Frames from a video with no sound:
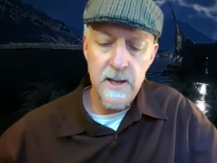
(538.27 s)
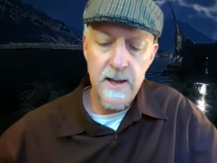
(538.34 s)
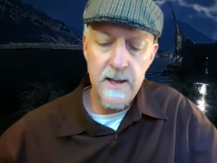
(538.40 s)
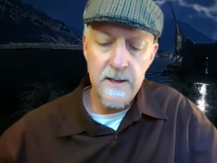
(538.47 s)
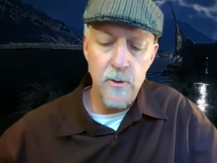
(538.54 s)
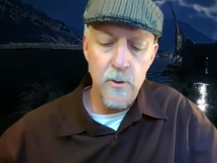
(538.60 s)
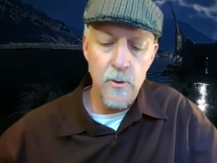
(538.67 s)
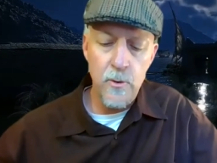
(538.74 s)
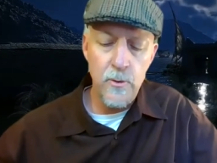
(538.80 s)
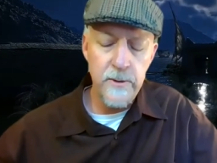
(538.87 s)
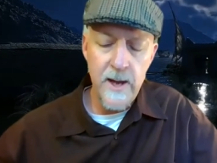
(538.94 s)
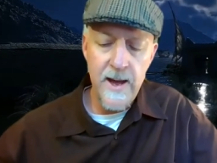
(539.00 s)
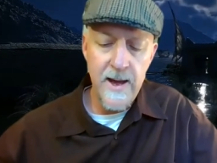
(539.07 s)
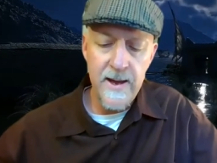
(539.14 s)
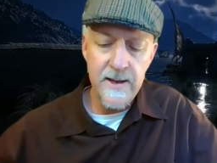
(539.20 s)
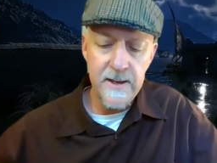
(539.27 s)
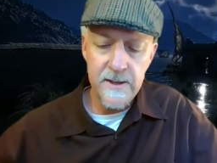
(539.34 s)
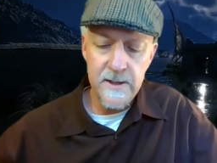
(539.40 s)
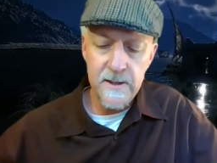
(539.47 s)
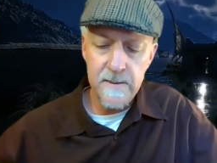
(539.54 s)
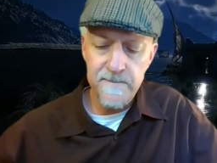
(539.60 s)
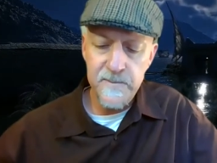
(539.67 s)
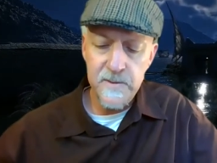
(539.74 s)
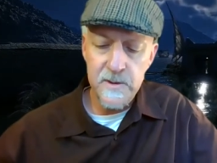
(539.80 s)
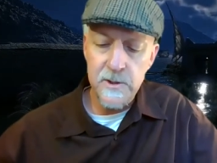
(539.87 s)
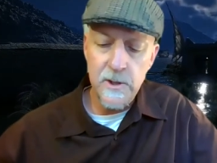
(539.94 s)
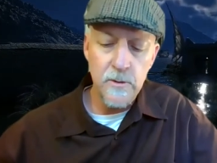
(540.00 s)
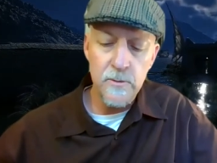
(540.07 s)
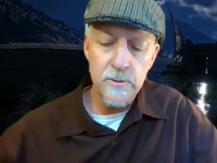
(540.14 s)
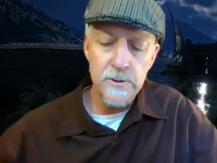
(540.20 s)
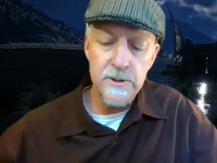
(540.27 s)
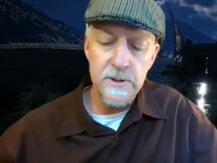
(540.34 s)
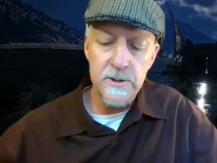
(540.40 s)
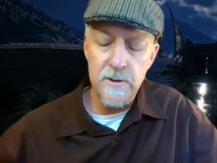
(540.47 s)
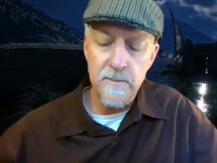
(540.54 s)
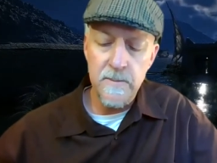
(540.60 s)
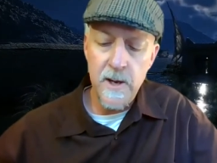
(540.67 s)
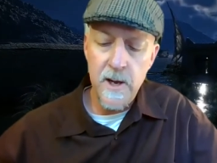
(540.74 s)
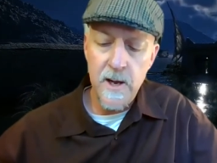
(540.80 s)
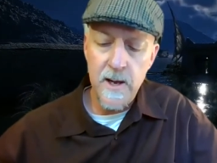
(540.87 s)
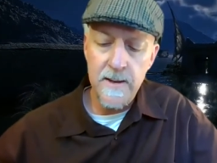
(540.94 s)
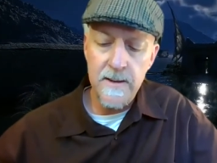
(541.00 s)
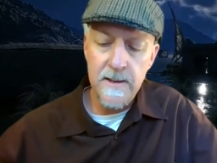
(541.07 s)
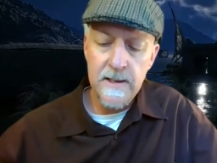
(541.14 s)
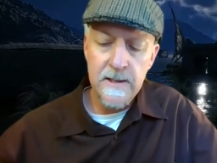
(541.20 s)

And old Ankh dozed nearby.